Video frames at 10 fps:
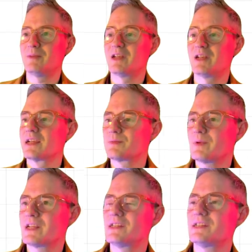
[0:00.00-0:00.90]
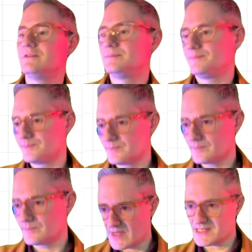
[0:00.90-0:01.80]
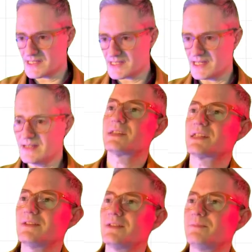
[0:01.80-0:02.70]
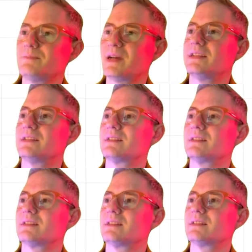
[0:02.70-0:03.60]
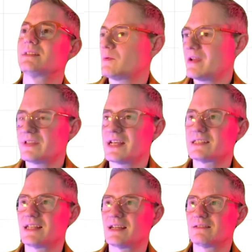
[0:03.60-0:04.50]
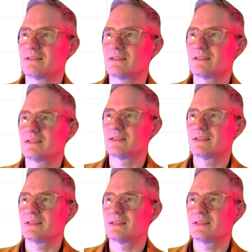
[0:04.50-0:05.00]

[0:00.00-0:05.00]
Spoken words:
Because what we're going to do, you see, so the stuff behind, like while we're waiting for that to download,